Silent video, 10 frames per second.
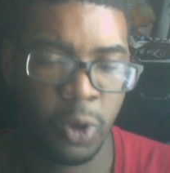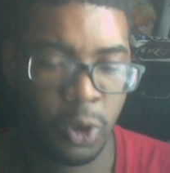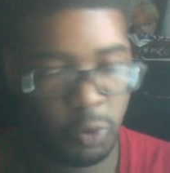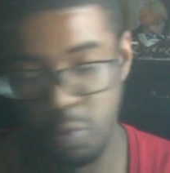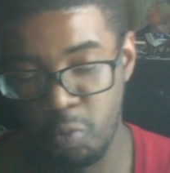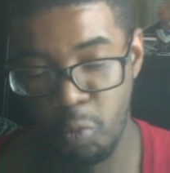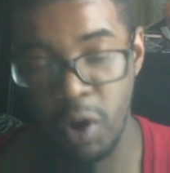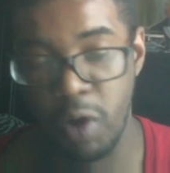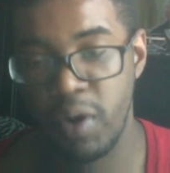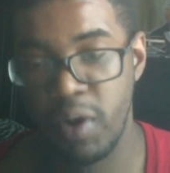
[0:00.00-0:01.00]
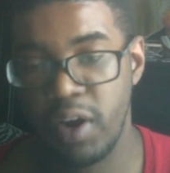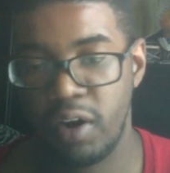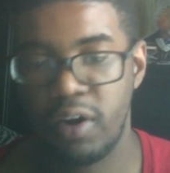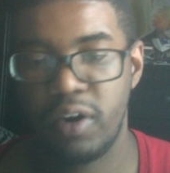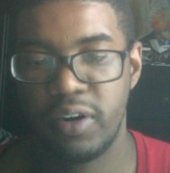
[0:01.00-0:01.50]
will we
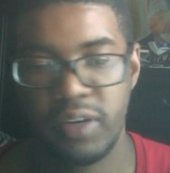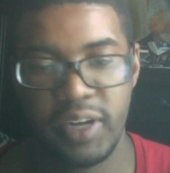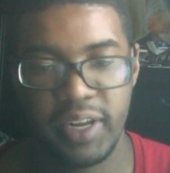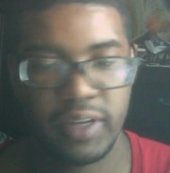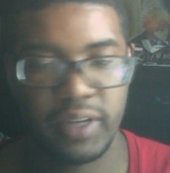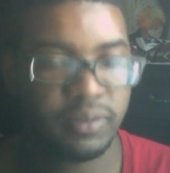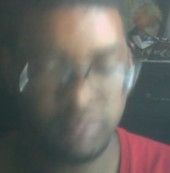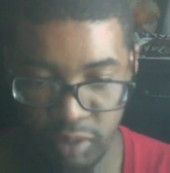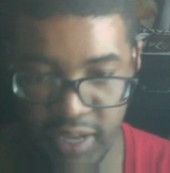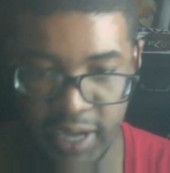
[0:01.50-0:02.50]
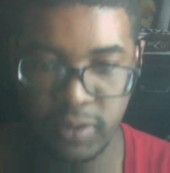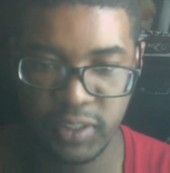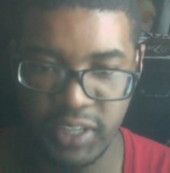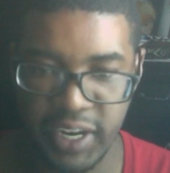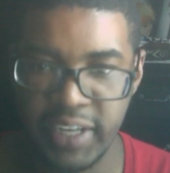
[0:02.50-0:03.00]
learn in Attack on
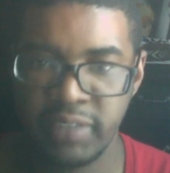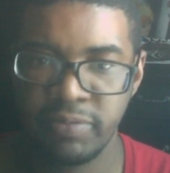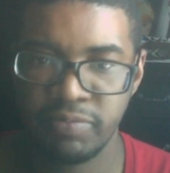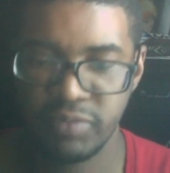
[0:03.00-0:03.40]
Titan,